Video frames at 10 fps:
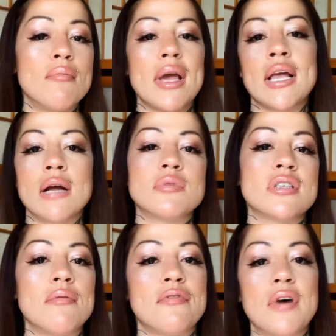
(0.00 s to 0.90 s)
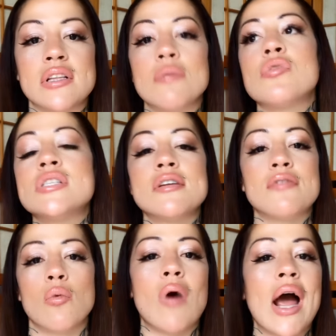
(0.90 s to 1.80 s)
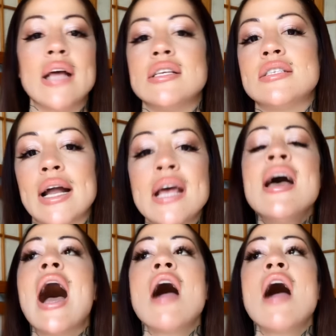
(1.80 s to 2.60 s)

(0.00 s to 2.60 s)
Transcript: or making up some fucked up reason for why I decided.